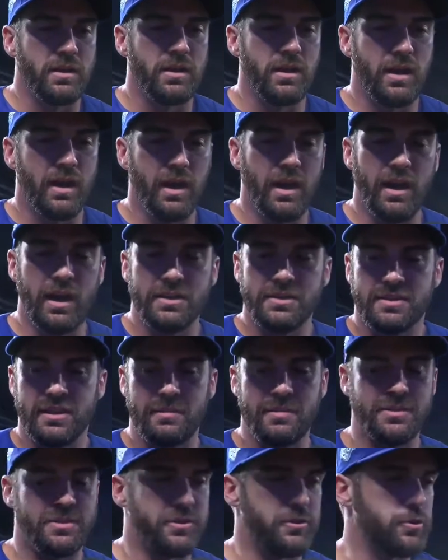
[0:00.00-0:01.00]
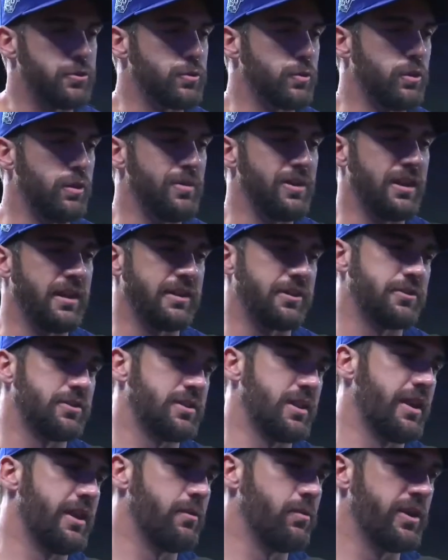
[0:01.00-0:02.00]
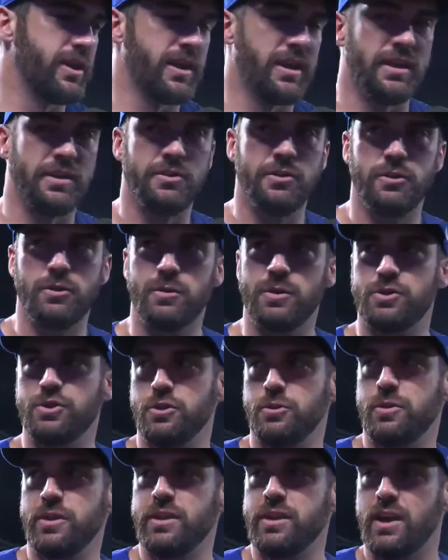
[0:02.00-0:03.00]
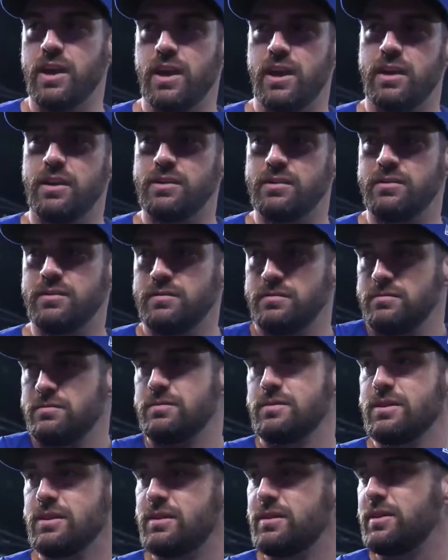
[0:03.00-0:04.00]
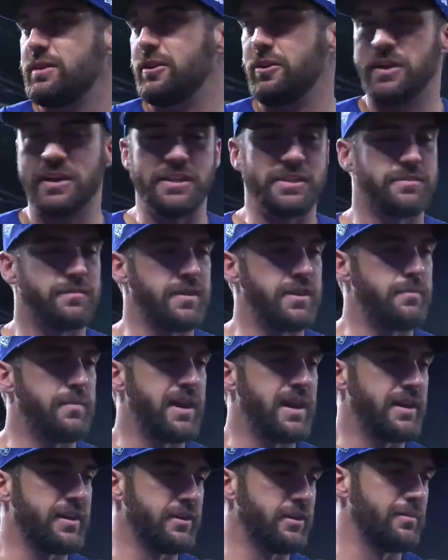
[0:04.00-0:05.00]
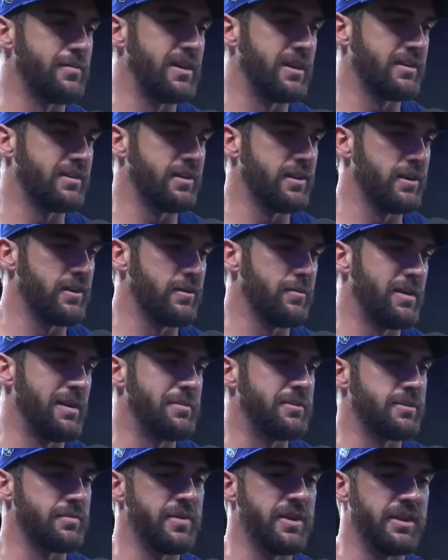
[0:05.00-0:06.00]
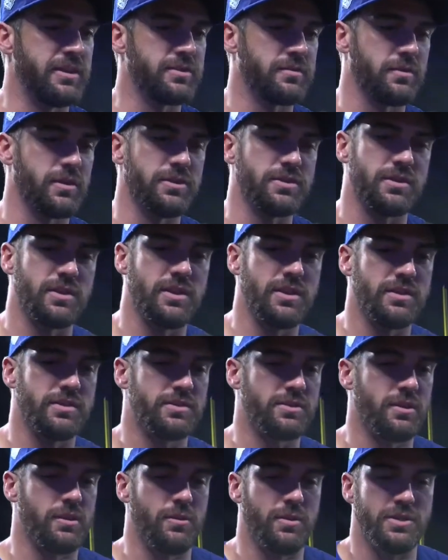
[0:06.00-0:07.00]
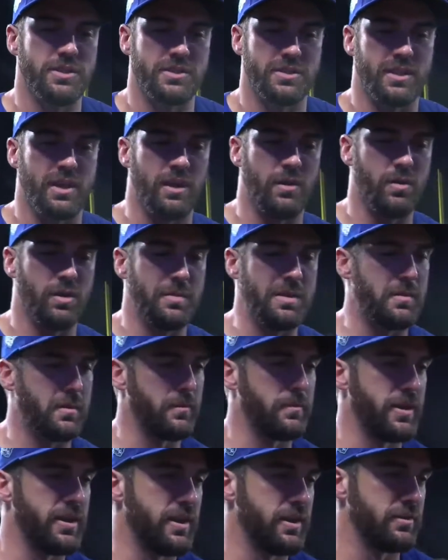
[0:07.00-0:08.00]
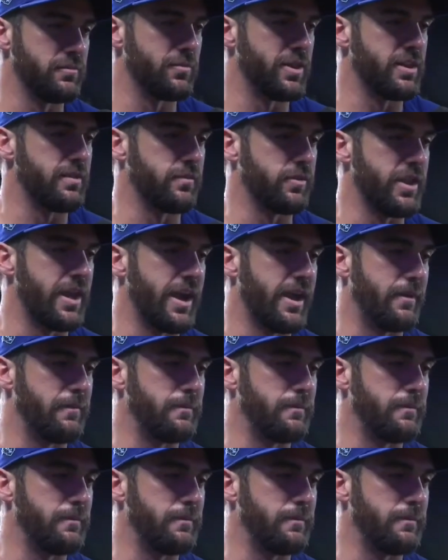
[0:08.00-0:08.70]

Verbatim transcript: Uh, same as usual, but like you said, we kind of knew Junie, uh, you know, getting his feet back under him out there, there might be some innings for us to eat, so we just uh, want to be prepared and ready for that.